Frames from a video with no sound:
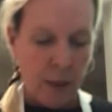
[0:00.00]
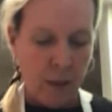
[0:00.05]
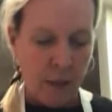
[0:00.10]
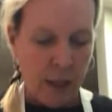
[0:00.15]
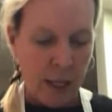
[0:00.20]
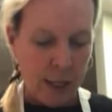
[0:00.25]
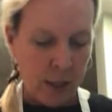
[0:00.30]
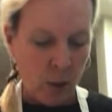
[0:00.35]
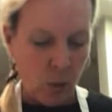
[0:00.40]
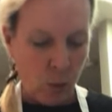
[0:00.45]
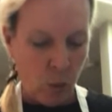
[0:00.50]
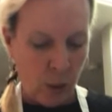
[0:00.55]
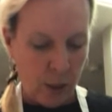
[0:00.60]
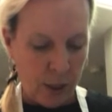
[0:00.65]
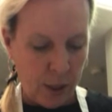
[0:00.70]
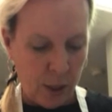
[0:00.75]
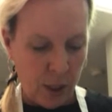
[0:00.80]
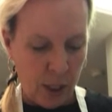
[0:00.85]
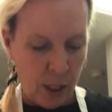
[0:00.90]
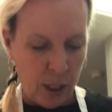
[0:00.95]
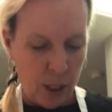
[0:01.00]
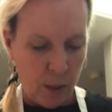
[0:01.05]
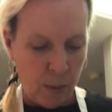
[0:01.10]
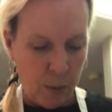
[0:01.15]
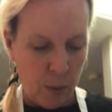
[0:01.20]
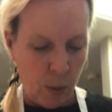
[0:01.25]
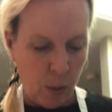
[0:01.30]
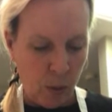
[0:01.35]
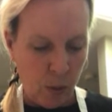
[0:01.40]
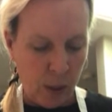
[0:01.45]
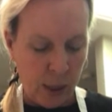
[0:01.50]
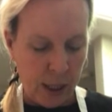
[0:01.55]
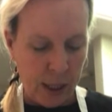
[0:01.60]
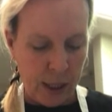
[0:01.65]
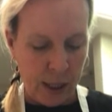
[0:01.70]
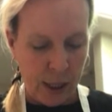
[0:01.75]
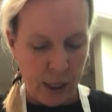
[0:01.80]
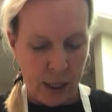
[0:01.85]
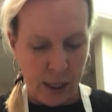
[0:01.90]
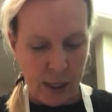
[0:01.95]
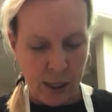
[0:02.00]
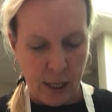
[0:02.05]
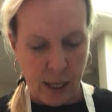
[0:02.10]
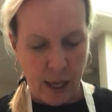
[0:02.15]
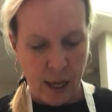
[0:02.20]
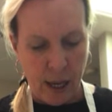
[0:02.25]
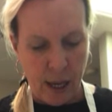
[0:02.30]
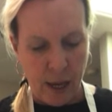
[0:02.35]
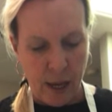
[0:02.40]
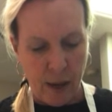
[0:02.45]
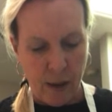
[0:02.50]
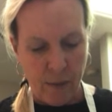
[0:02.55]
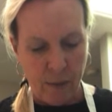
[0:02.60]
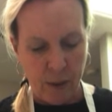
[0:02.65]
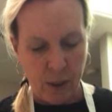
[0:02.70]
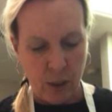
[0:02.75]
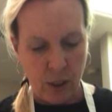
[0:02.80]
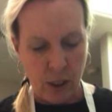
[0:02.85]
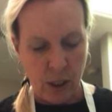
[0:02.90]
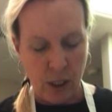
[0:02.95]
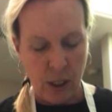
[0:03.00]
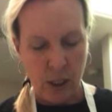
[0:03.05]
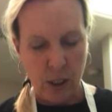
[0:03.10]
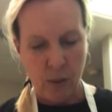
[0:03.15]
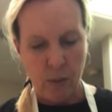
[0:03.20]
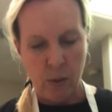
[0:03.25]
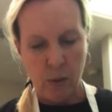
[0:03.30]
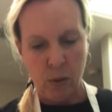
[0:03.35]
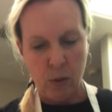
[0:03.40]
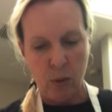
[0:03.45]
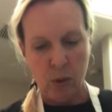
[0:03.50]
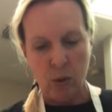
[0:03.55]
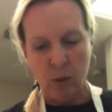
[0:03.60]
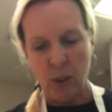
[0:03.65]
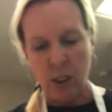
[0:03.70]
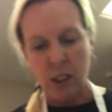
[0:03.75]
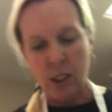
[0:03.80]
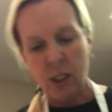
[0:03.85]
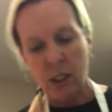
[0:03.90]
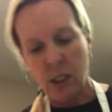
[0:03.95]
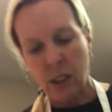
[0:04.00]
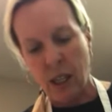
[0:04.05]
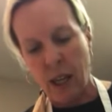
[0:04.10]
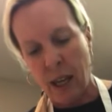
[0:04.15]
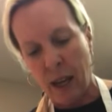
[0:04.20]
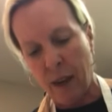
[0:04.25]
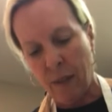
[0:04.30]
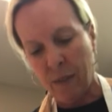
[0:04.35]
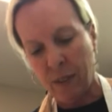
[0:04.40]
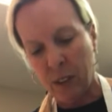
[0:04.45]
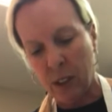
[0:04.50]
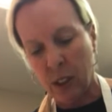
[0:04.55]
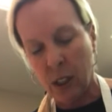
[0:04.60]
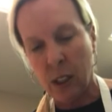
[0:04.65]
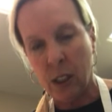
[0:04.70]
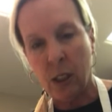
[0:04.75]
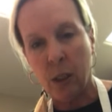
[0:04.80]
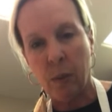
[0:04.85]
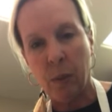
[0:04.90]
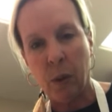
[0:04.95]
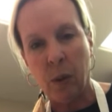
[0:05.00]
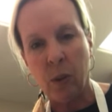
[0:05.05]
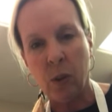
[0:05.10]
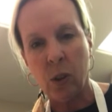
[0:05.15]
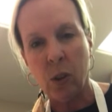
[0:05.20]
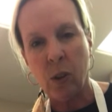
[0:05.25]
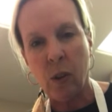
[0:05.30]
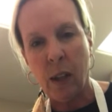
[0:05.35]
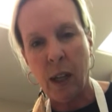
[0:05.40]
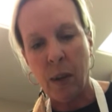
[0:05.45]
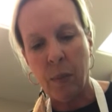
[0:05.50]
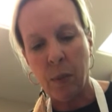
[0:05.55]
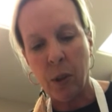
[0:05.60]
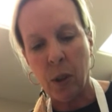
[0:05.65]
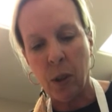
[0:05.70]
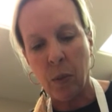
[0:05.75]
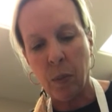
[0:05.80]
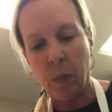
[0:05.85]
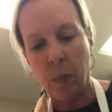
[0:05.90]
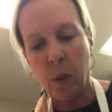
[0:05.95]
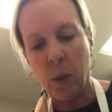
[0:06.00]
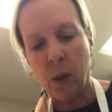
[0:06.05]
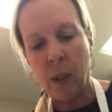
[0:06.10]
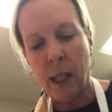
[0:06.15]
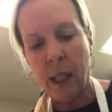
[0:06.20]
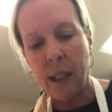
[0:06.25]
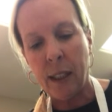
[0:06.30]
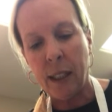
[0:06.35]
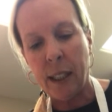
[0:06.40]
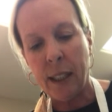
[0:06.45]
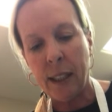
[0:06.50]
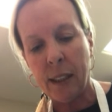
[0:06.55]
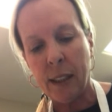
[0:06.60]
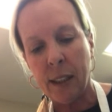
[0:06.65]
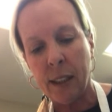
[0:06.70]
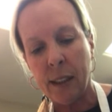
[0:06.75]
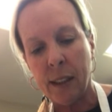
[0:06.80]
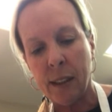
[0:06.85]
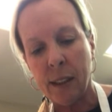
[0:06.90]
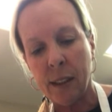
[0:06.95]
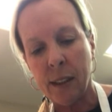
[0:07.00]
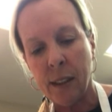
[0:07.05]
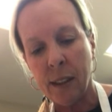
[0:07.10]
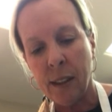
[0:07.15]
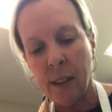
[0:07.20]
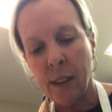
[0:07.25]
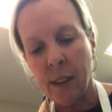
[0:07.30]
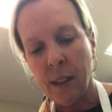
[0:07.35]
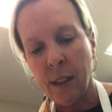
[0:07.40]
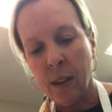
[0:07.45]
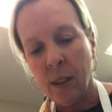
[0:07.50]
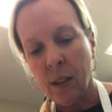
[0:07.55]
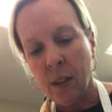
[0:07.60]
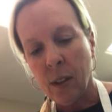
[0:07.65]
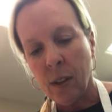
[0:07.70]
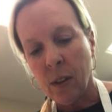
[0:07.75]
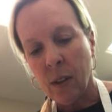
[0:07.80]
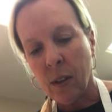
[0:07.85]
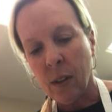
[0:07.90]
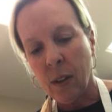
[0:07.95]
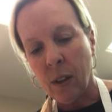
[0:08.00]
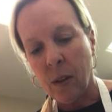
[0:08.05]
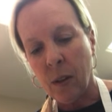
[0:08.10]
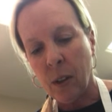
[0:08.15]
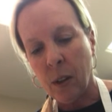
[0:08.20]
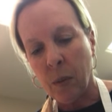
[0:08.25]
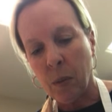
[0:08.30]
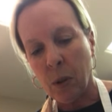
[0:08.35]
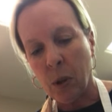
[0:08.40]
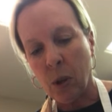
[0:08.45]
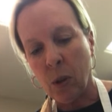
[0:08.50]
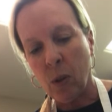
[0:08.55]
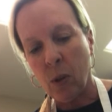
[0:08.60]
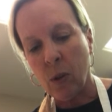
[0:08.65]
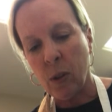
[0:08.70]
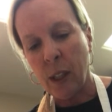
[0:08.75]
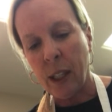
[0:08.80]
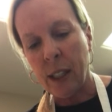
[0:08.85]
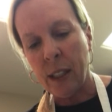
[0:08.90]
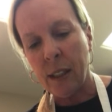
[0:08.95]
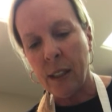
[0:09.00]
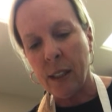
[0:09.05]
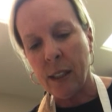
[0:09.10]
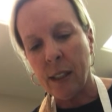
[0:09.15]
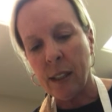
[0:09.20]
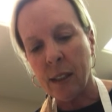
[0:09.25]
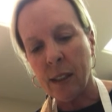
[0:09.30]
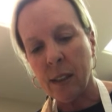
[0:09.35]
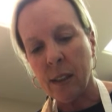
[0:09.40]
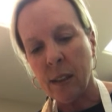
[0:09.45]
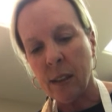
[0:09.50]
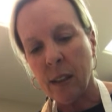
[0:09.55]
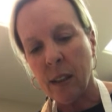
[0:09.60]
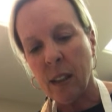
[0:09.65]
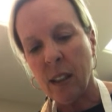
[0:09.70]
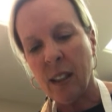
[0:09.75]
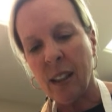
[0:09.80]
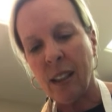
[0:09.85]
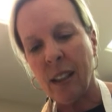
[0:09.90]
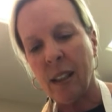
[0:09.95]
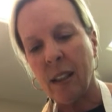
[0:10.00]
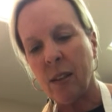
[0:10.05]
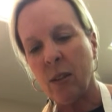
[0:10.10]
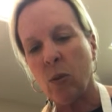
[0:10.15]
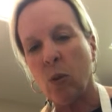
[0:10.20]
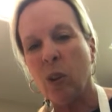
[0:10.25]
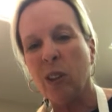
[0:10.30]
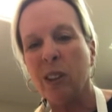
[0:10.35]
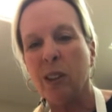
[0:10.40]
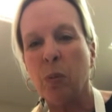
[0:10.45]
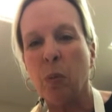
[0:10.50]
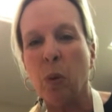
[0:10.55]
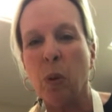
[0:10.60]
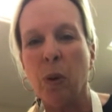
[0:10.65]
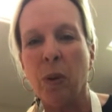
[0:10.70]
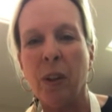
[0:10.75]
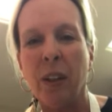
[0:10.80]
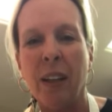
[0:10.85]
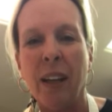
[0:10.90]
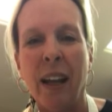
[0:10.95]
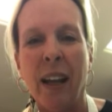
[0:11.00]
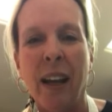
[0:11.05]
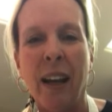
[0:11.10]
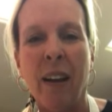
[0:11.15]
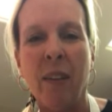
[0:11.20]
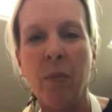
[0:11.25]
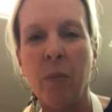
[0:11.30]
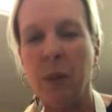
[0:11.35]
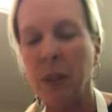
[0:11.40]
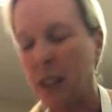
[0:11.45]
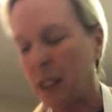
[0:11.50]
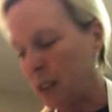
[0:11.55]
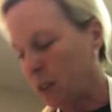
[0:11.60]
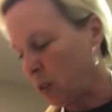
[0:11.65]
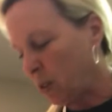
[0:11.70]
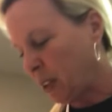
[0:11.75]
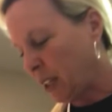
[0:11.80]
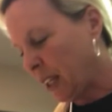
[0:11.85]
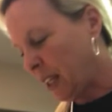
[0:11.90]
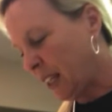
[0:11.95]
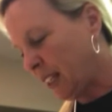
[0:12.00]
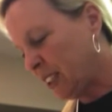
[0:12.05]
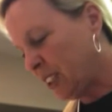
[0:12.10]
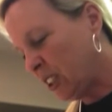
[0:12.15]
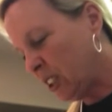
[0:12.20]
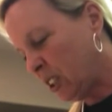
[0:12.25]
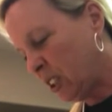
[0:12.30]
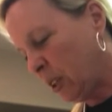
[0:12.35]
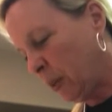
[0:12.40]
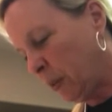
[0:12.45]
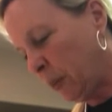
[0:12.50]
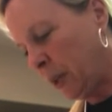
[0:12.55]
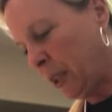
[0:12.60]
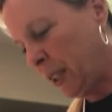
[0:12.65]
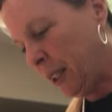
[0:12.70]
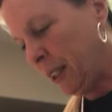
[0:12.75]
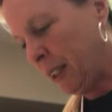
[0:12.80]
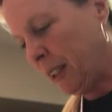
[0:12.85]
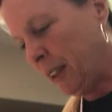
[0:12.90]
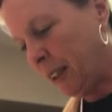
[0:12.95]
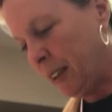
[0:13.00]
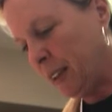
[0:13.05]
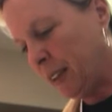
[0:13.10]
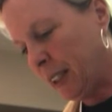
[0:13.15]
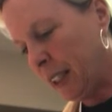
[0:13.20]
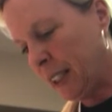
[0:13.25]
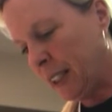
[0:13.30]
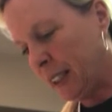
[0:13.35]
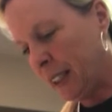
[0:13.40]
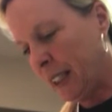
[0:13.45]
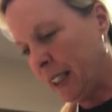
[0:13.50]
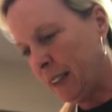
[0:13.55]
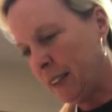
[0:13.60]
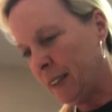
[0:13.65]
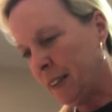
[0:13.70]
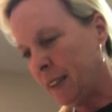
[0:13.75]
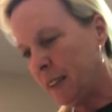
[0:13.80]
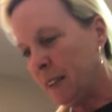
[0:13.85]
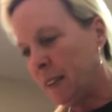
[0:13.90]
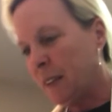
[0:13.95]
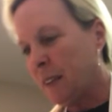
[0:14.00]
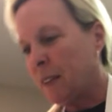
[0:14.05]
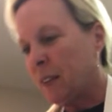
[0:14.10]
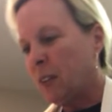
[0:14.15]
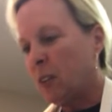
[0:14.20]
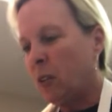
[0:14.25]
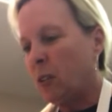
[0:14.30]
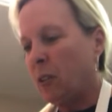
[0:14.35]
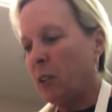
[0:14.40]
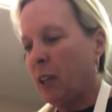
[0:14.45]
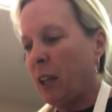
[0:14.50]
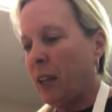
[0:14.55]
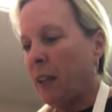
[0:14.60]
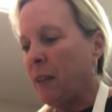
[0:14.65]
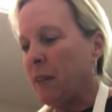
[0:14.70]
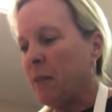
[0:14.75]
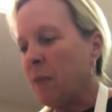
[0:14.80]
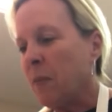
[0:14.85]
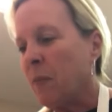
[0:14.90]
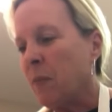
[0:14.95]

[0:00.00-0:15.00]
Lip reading: That's 1 teaspoon. It says a half a teaspoon. So this is a half a teaspoon. So I'm gonna put that like this. And I'm gonna go like this. And what's more than a half, but that's okay. I just dump it in there like that. Okay?